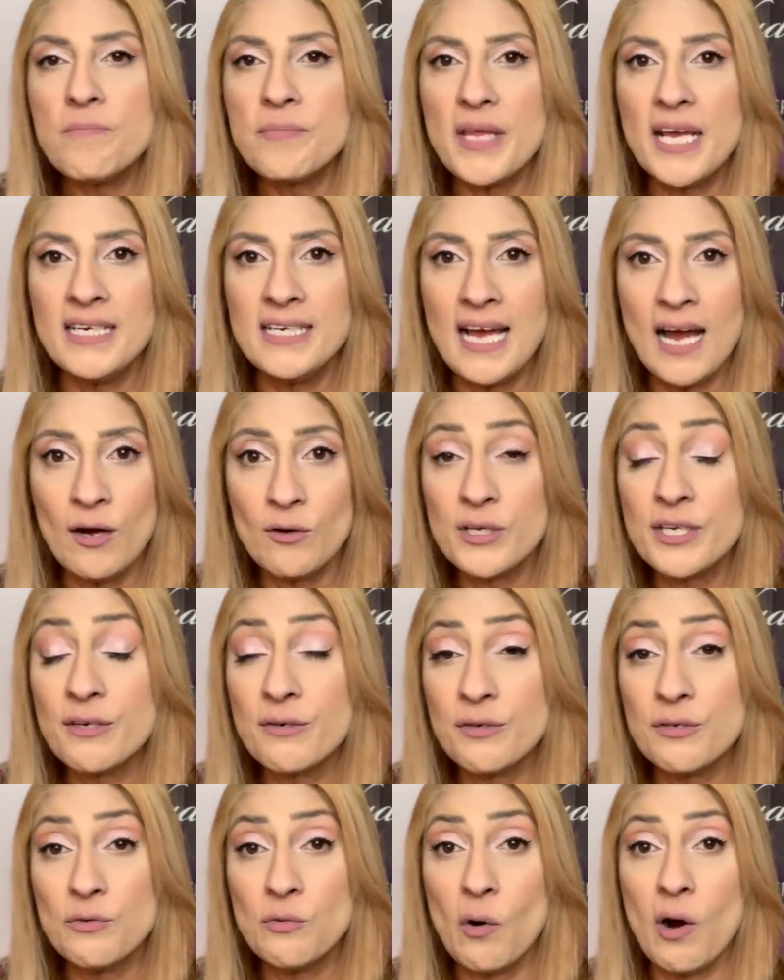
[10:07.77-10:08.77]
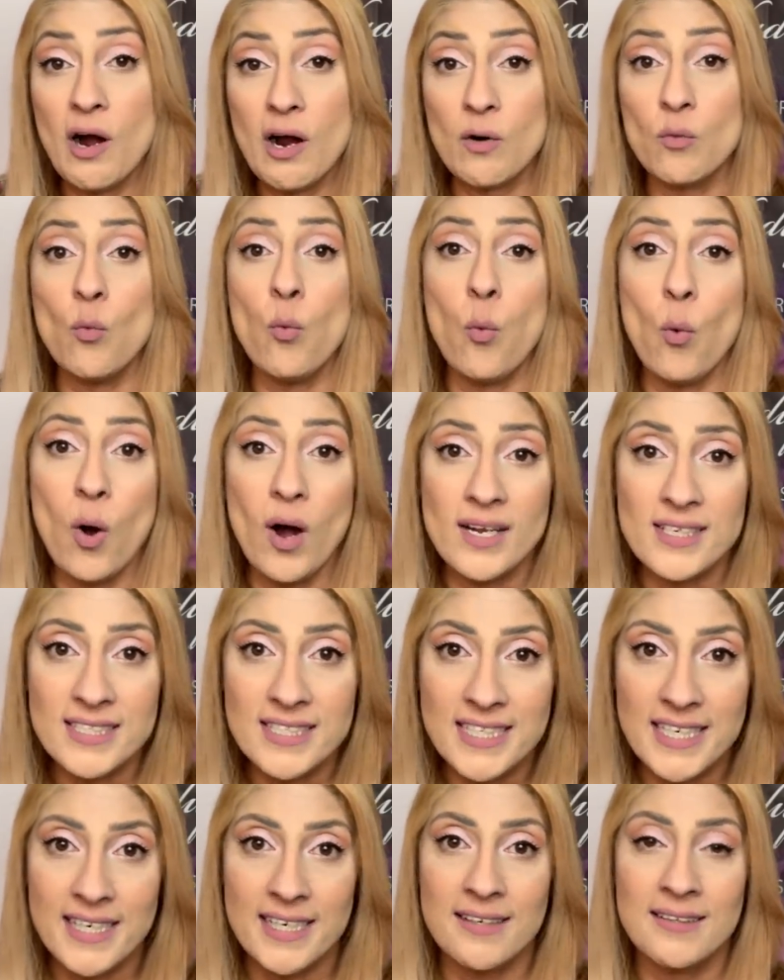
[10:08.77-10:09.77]
And now here you are
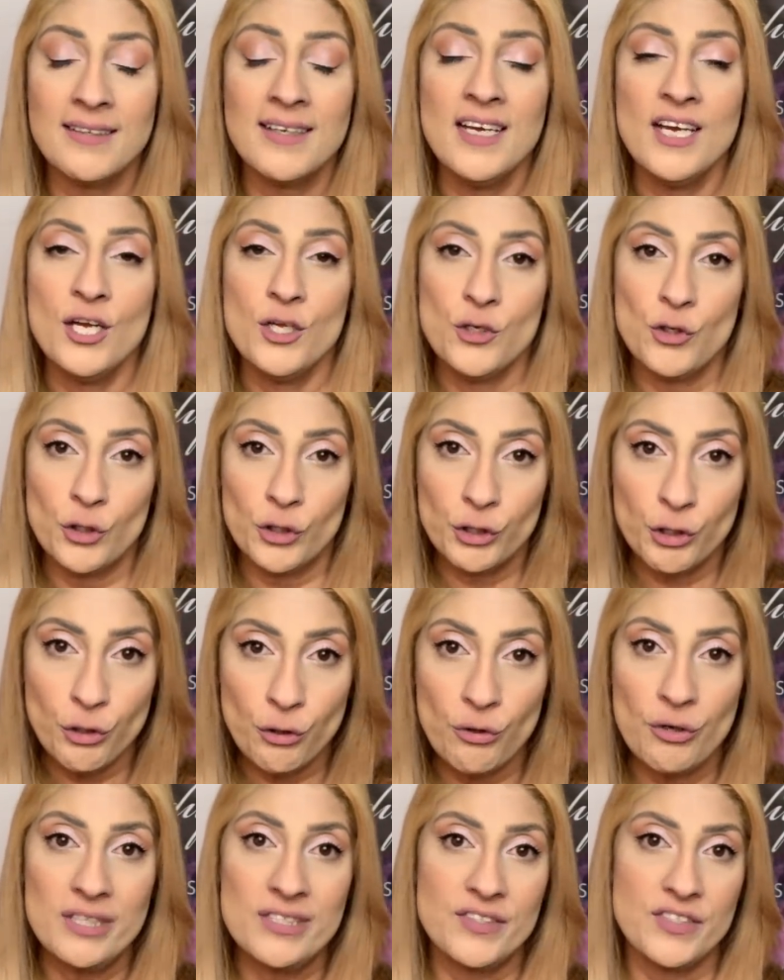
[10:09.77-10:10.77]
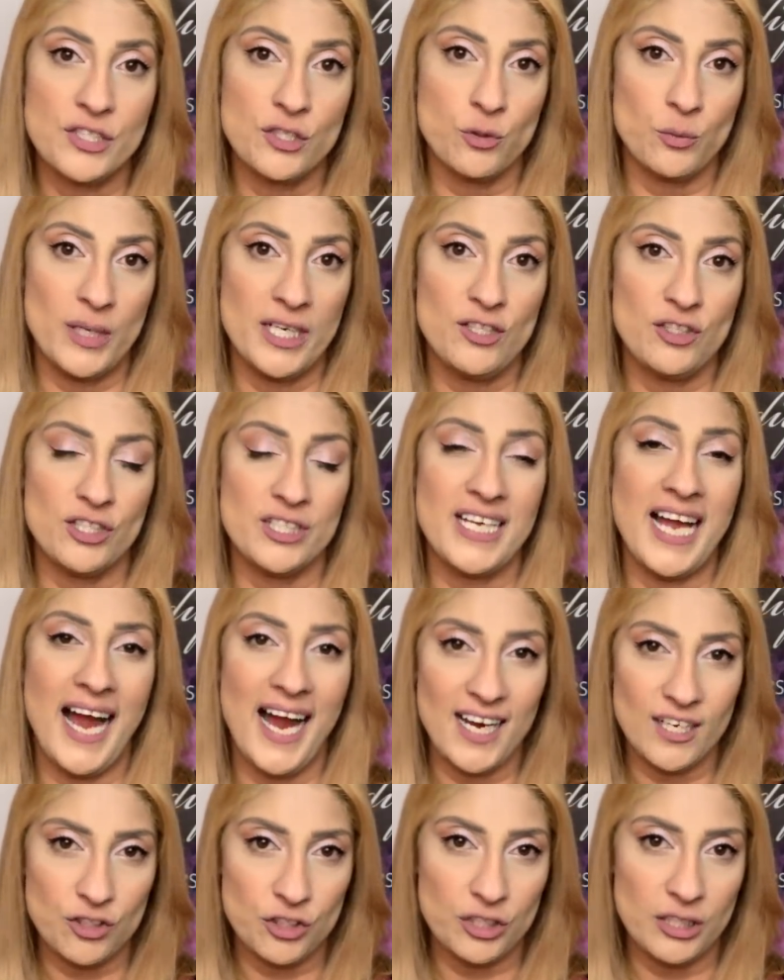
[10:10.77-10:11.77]
wanting your current situation to
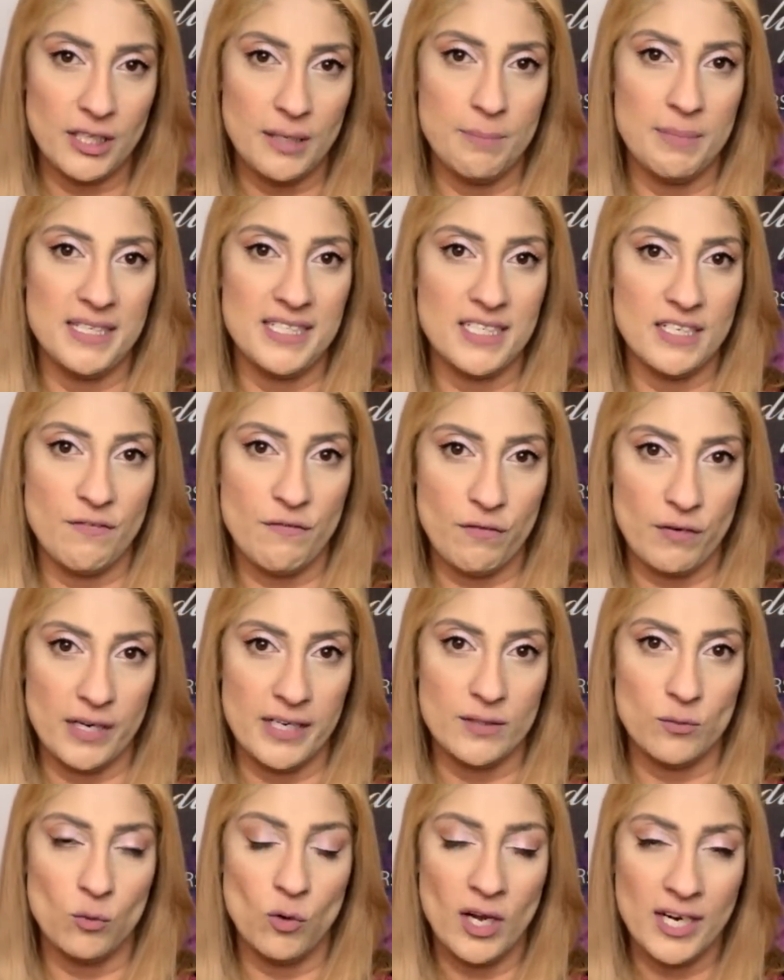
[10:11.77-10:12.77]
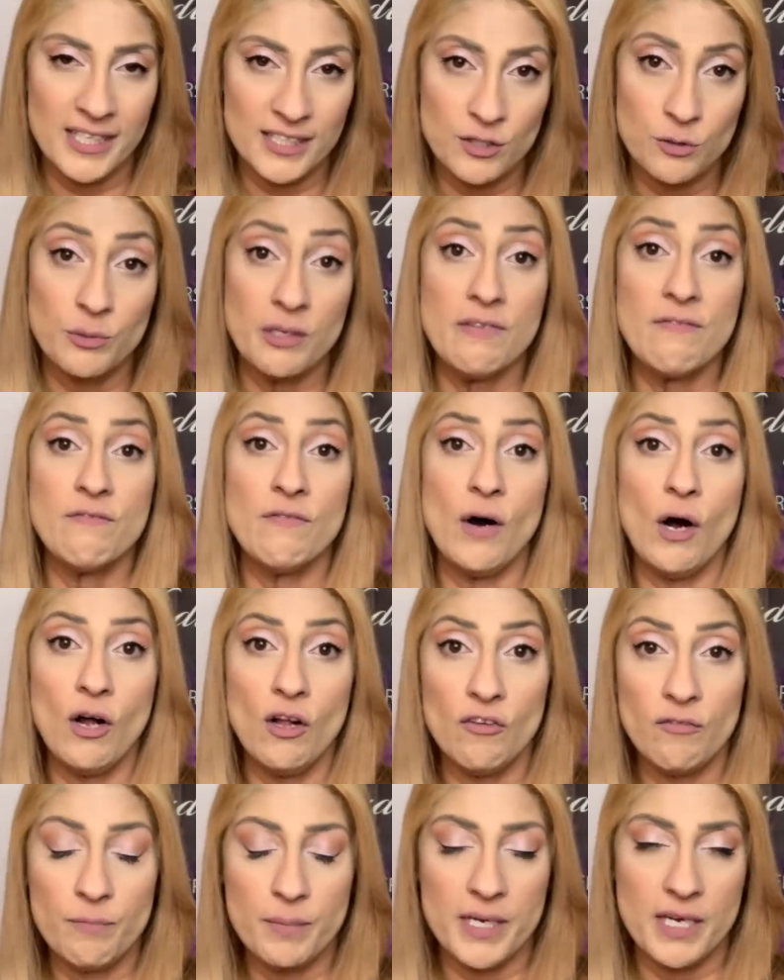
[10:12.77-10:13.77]
actually be different, wanting to
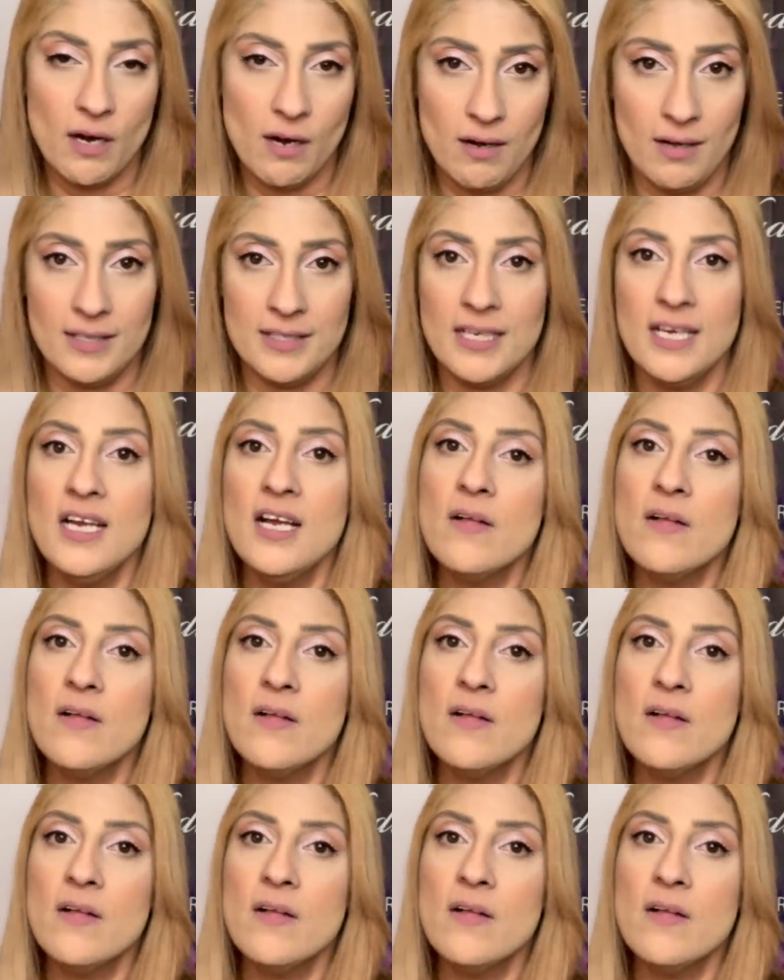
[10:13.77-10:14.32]
evolve beyond